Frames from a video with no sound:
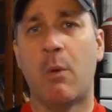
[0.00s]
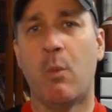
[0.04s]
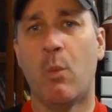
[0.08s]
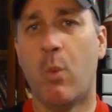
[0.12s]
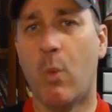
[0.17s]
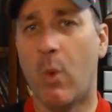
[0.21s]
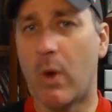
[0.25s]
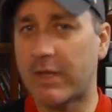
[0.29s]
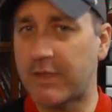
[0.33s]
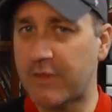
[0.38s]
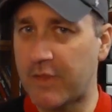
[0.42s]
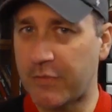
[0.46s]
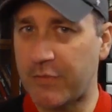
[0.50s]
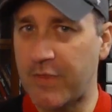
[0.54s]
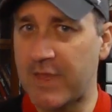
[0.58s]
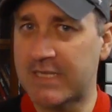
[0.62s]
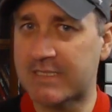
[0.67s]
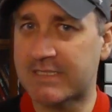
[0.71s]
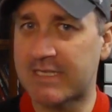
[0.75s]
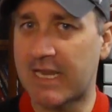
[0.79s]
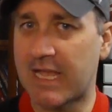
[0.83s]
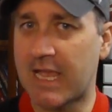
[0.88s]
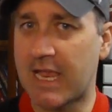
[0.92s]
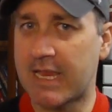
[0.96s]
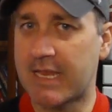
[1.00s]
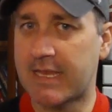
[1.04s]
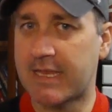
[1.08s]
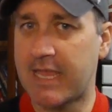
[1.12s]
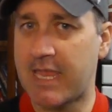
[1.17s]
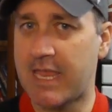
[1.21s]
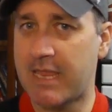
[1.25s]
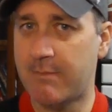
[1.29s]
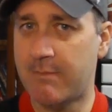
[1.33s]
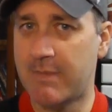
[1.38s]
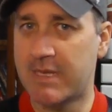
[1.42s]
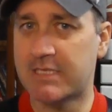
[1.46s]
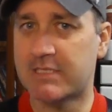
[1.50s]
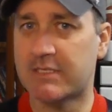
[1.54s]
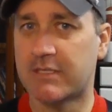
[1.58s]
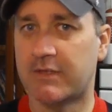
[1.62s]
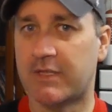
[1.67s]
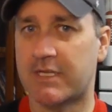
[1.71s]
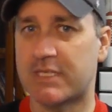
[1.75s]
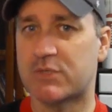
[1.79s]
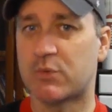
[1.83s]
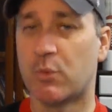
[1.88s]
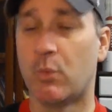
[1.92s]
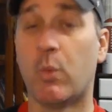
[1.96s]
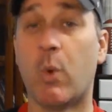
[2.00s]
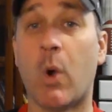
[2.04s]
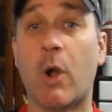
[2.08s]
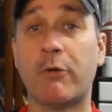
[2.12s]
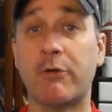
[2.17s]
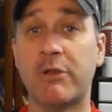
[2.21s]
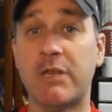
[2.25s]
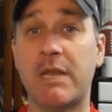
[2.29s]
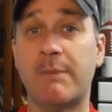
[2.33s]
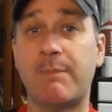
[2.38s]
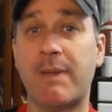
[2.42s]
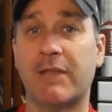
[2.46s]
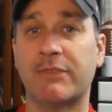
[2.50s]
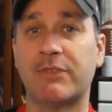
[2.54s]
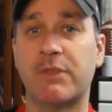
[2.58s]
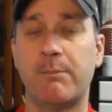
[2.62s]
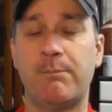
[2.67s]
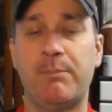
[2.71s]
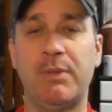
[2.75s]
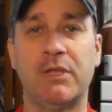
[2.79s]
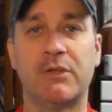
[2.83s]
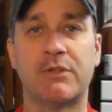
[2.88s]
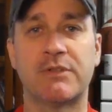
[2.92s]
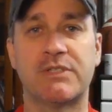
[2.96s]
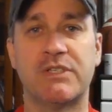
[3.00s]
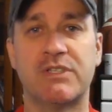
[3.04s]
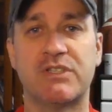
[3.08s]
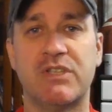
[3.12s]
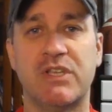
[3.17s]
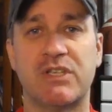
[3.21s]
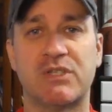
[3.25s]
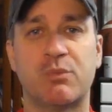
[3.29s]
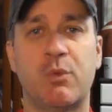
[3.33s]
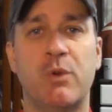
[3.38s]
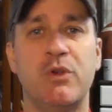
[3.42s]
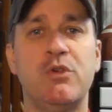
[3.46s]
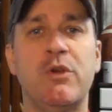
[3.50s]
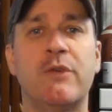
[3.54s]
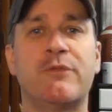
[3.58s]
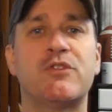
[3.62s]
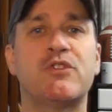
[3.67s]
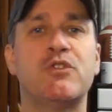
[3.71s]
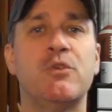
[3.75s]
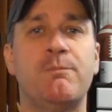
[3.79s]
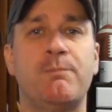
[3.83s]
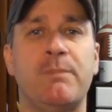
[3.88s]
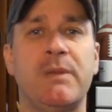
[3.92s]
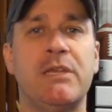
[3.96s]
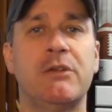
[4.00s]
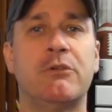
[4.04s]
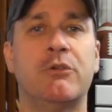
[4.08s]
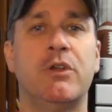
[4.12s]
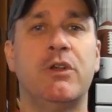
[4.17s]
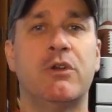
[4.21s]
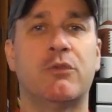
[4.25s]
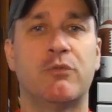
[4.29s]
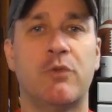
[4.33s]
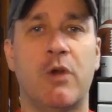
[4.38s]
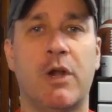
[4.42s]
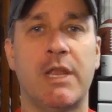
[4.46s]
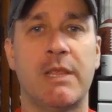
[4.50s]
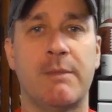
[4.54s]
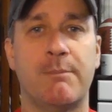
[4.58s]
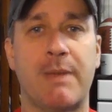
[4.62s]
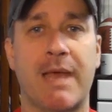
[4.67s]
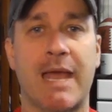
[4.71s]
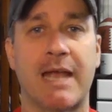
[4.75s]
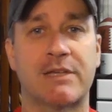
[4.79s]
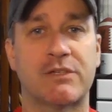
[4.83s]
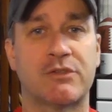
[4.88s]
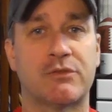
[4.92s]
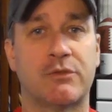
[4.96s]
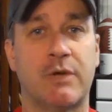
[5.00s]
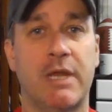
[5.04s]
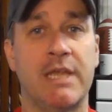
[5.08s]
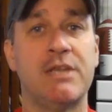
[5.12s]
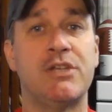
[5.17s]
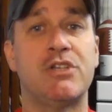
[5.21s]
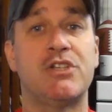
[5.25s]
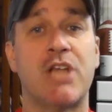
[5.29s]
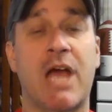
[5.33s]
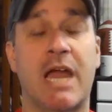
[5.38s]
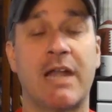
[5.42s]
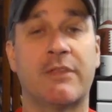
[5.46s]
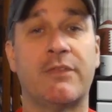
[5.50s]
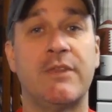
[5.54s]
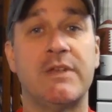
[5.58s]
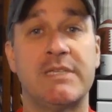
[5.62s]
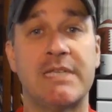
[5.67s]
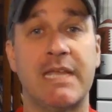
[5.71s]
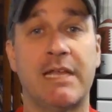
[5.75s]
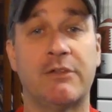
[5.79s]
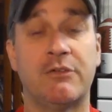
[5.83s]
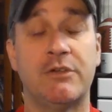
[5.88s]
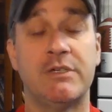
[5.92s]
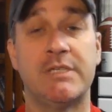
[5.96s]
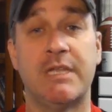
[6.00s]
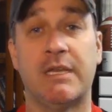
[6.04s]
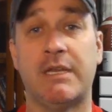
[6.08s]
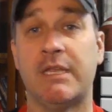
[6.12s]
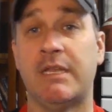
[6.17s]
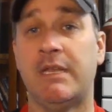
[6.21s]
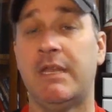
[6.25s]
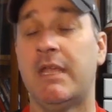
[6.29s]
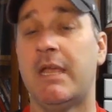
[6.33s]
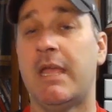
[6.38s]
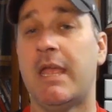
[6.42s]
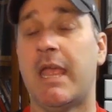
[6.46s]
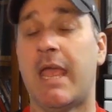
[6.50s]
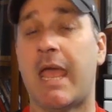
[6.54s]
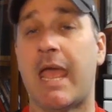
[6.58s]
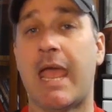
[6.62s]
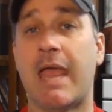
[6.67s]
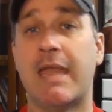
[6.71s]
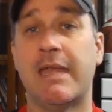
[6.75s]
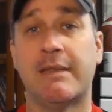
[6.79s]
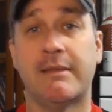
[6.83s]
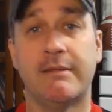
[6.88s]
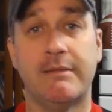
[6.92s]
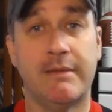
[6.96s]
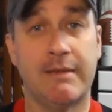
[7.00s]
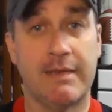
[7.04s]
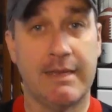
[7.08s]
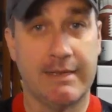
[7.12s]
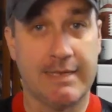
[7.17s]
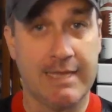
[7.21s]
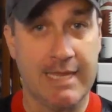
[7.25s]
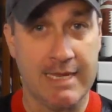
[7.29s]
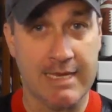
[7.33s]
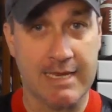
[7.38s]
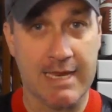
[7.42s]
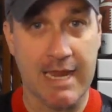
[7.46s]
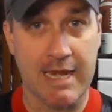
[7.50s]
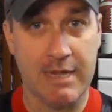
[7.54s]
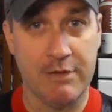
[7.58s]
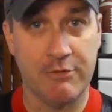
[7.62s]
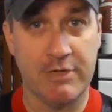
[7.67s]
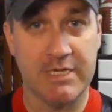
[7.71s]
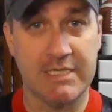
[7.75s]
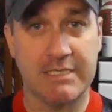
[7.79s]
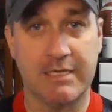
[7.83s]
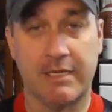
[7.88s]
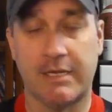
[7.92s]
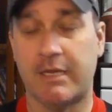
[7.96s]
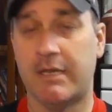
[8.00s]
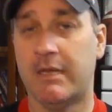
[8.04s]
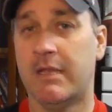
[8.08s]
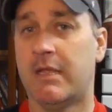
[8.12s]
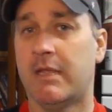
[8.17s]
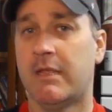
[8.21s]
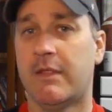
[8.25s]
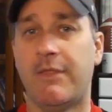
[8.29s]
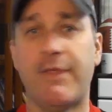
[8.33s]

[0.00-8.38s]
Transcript: One of the things that I came into this worried about the Bills is this. When you have superior running backs, right? Jonathan Taylor did it, and King Henry did it.